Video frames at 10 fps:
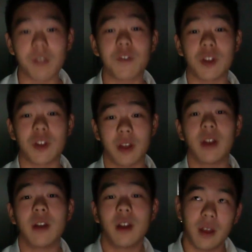fish in
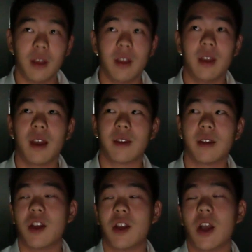there. He has
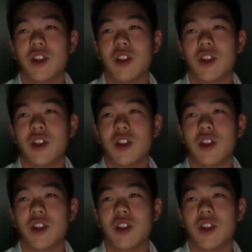a